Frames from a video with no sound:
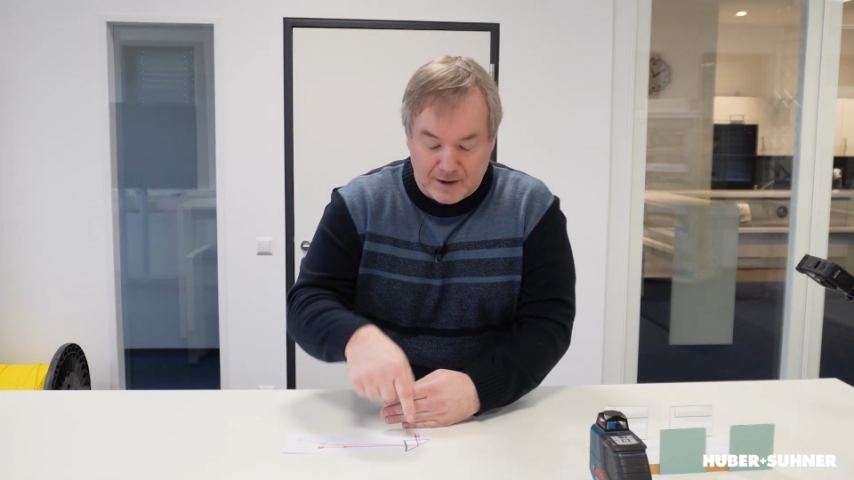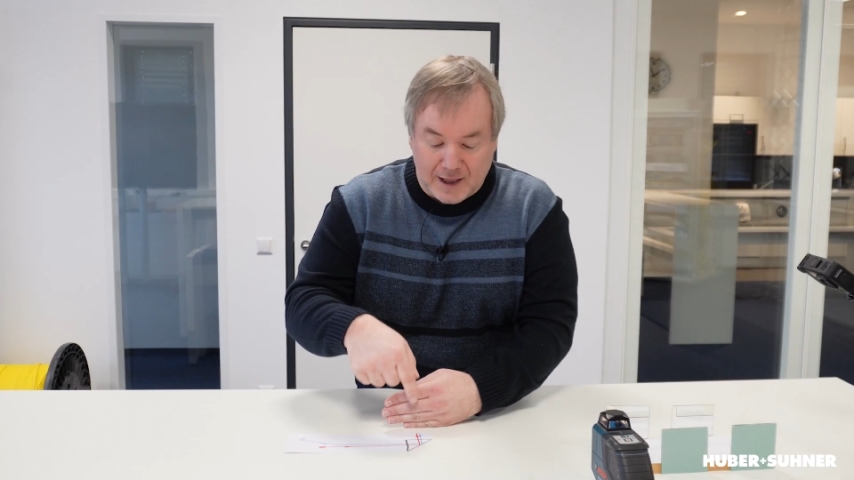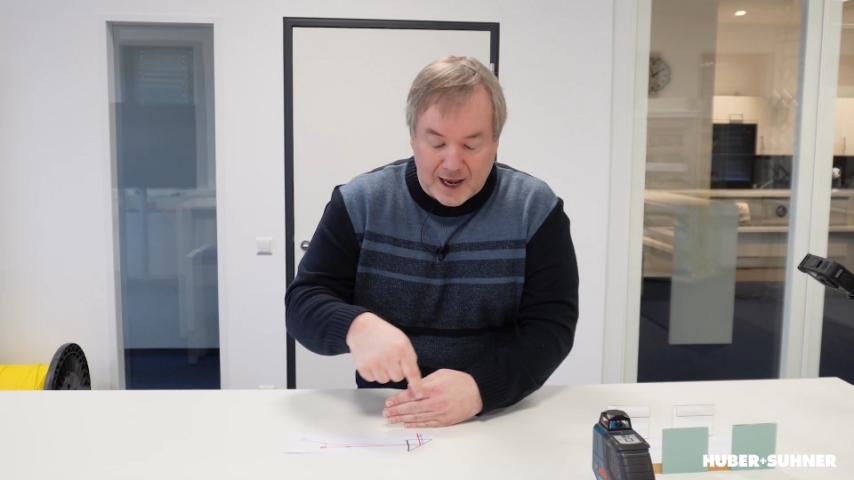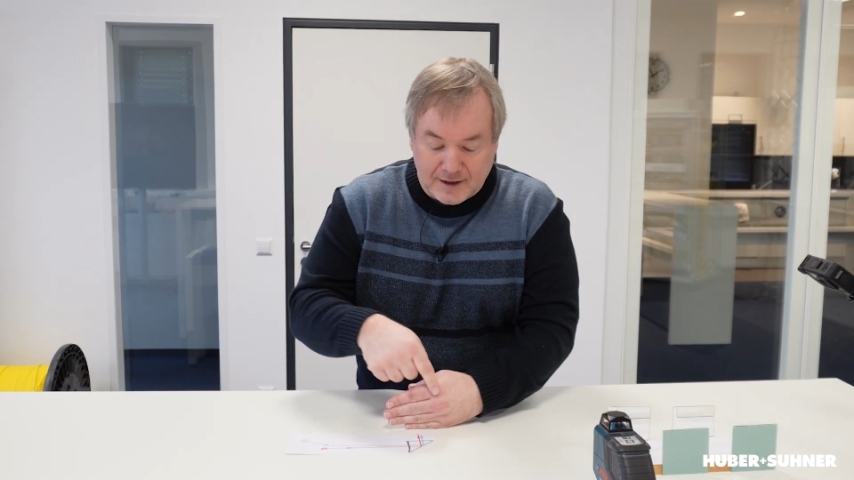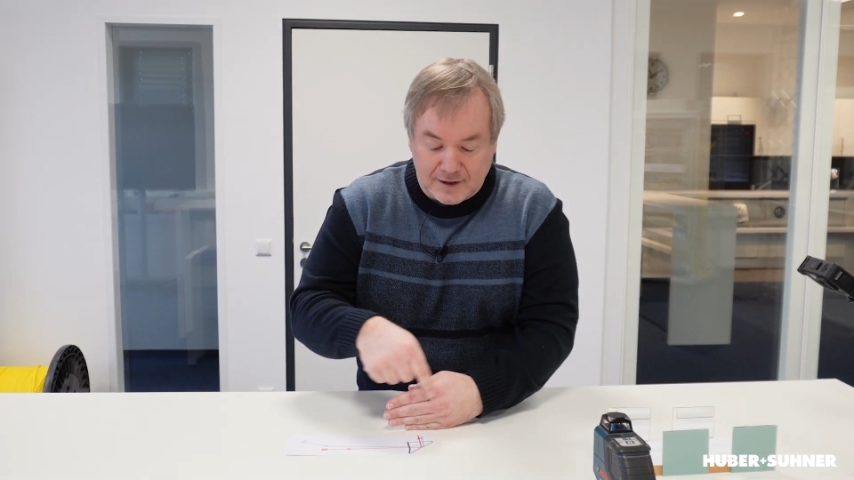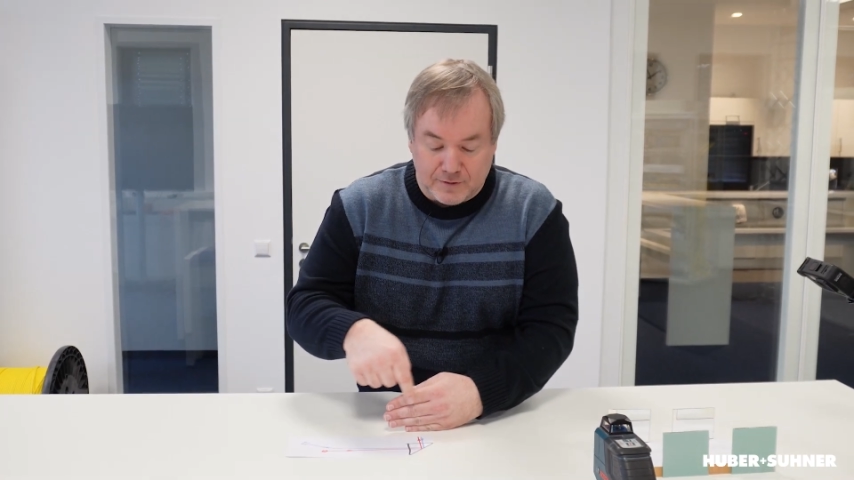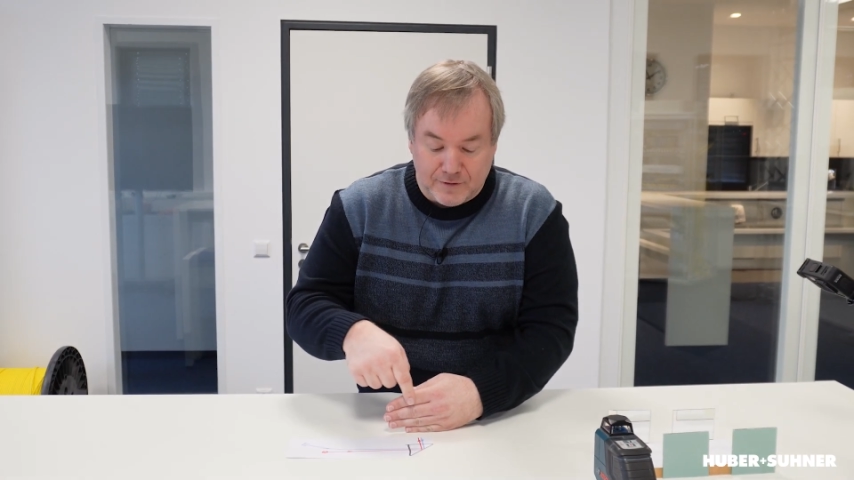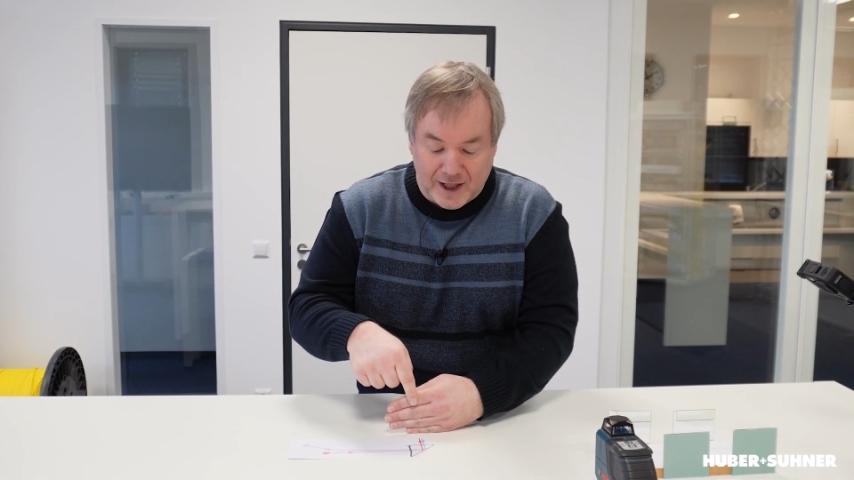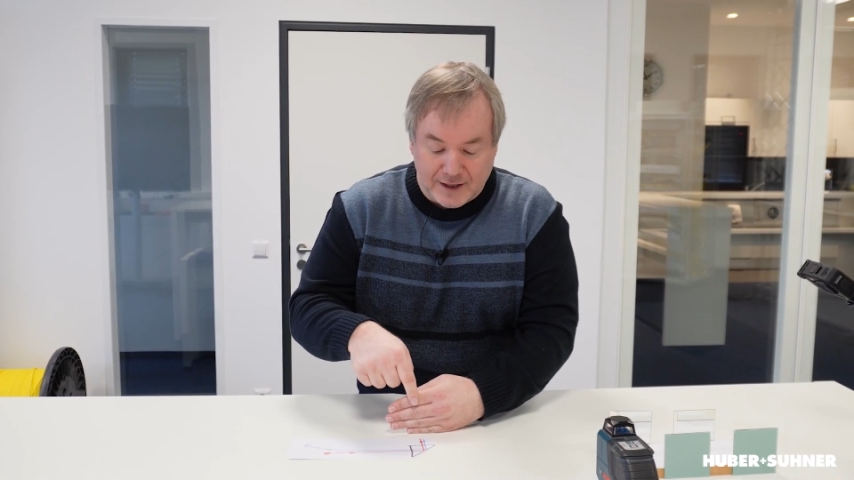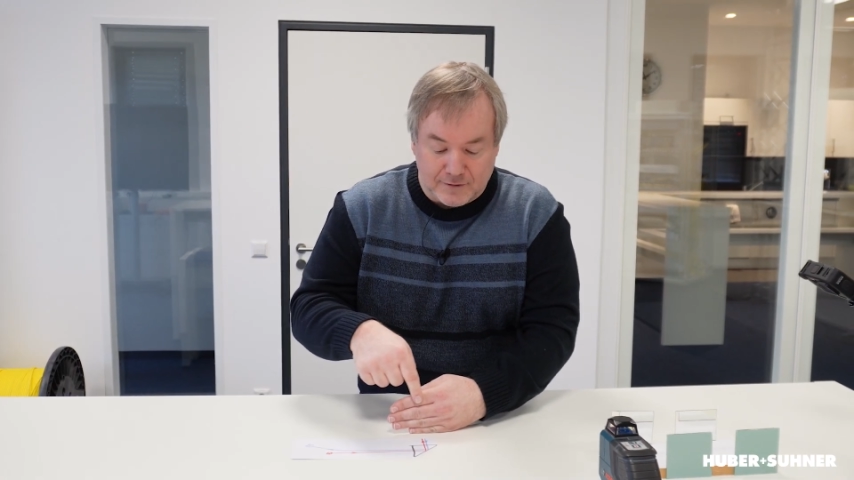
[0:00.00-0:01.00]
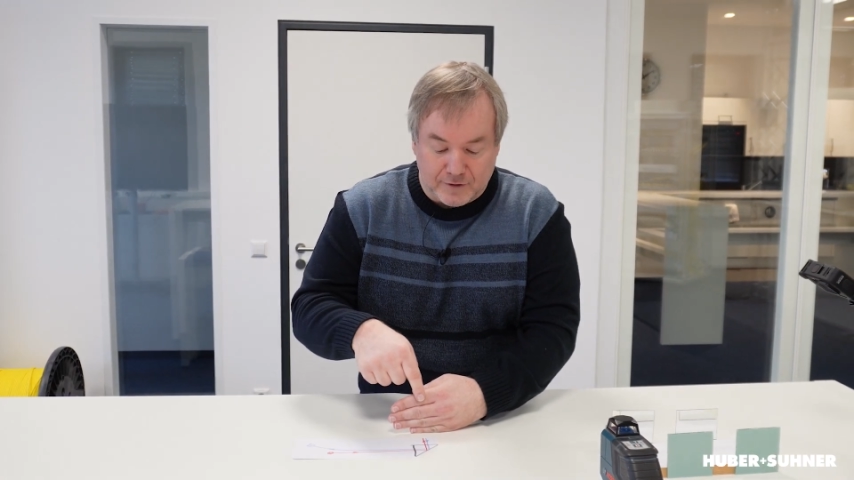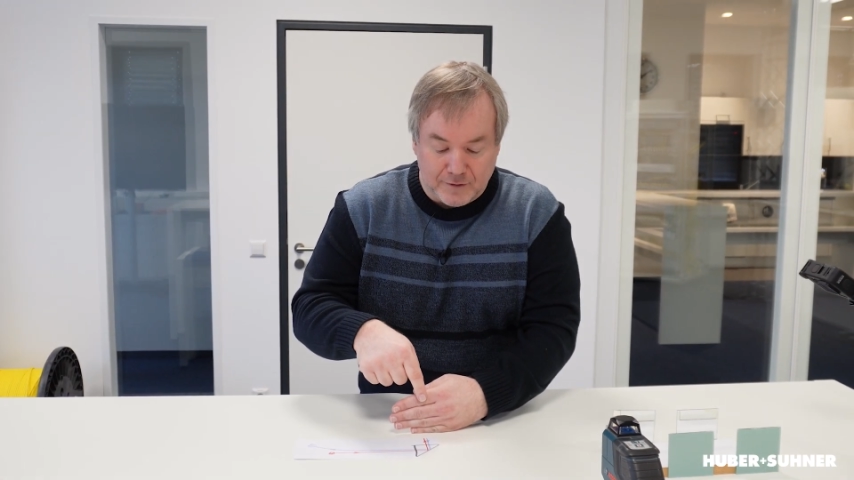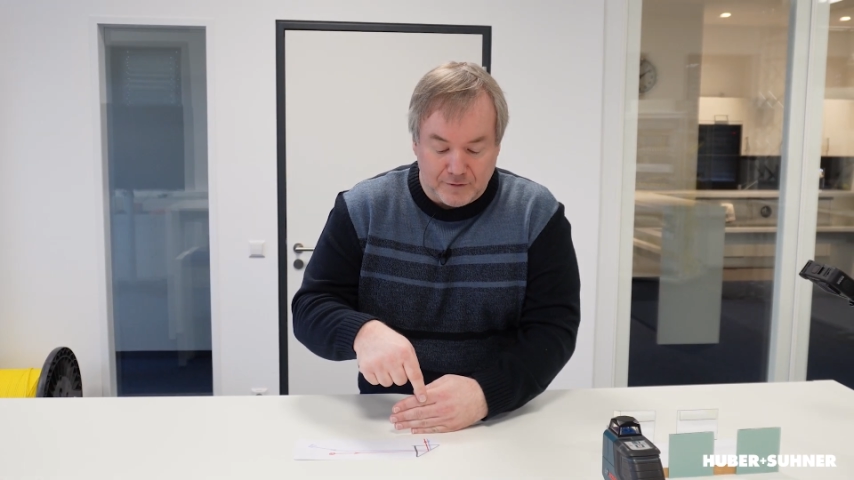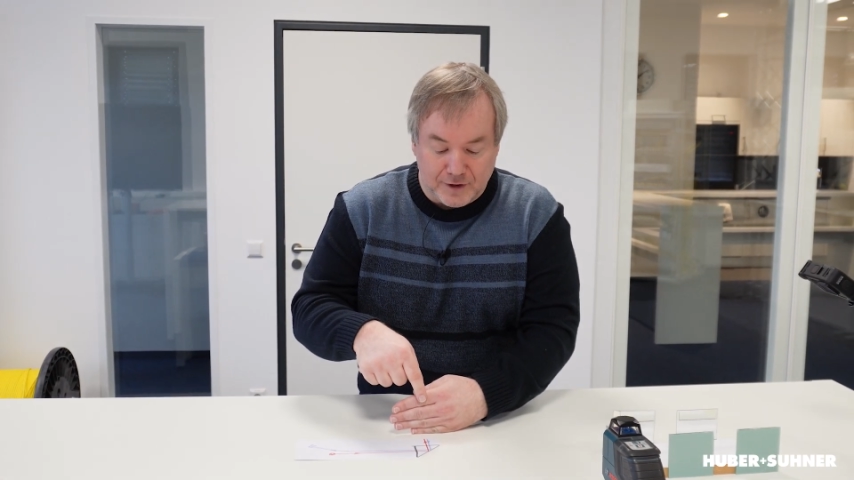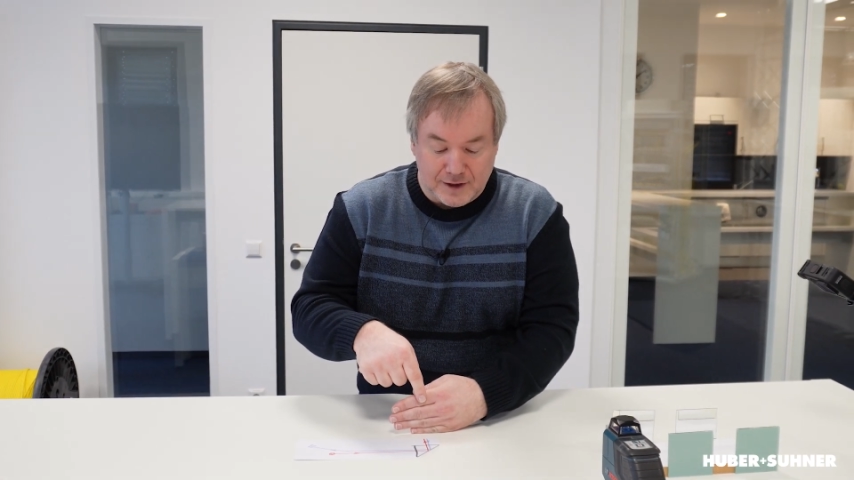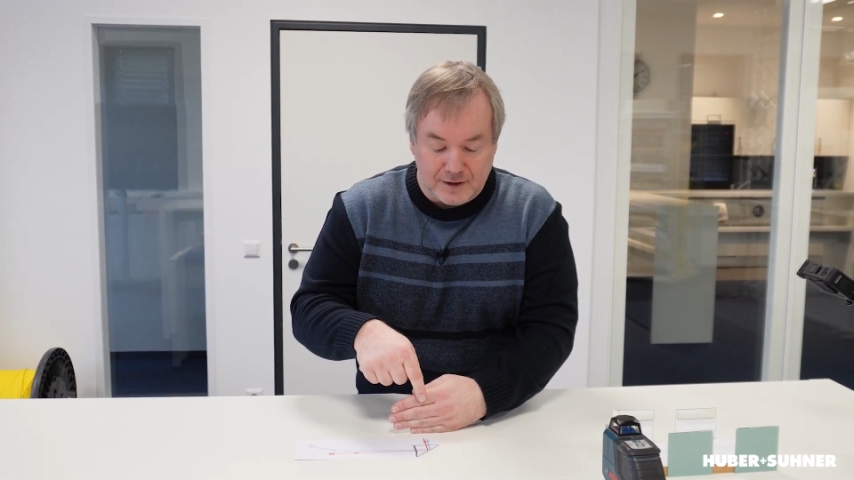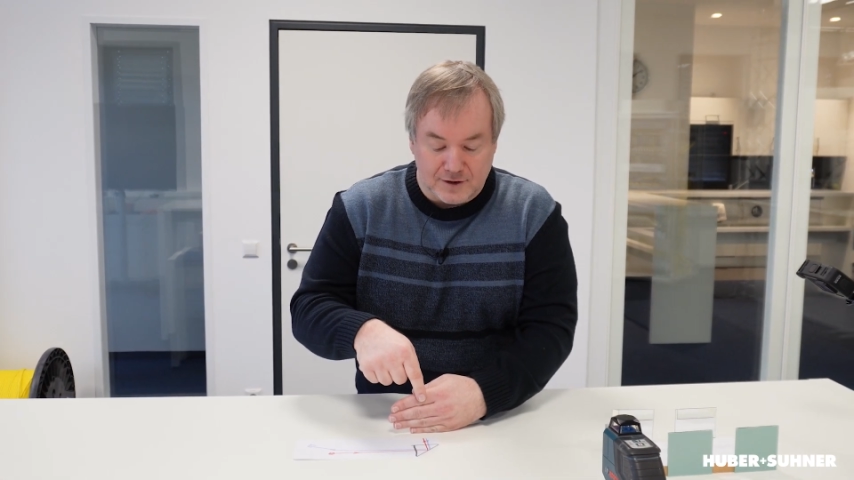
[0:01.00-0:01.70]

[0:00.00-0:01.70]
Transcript: the light is reflected from the filter